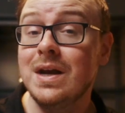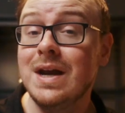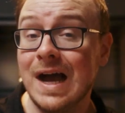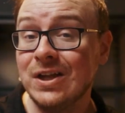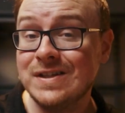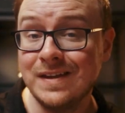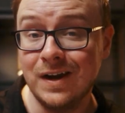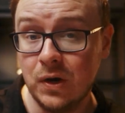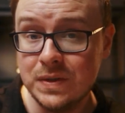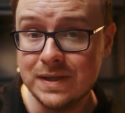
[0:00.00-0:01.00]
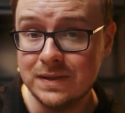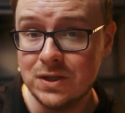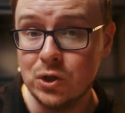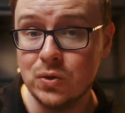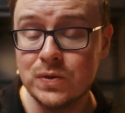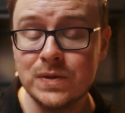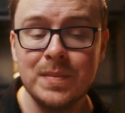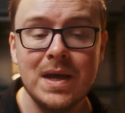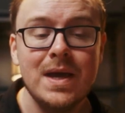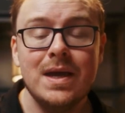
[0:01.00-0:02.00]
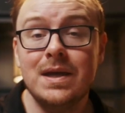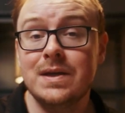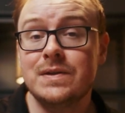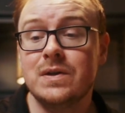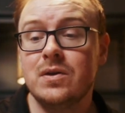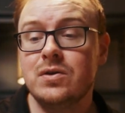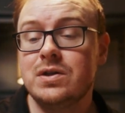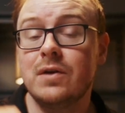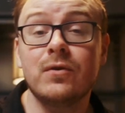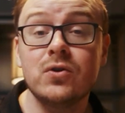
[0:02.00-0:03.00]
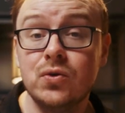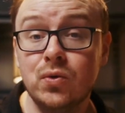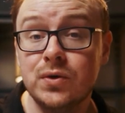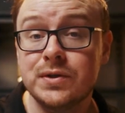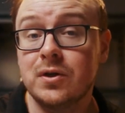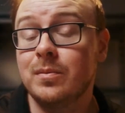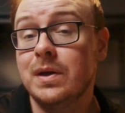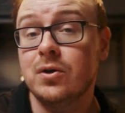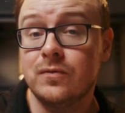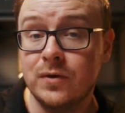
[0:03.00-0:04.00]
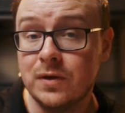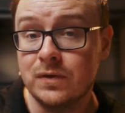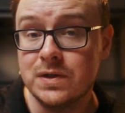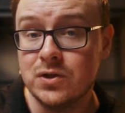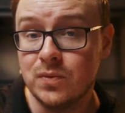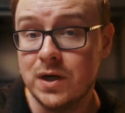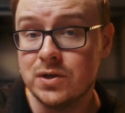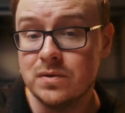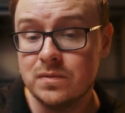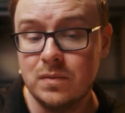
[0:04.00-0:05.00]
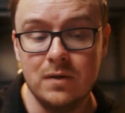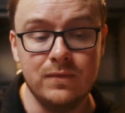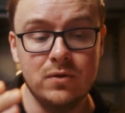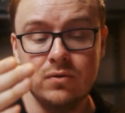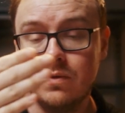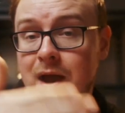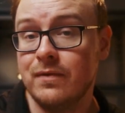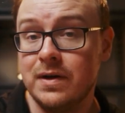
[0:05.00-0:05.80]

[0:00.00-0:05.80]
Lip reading: analogy that I always like to use is different tools are going to be good for different situations. If you have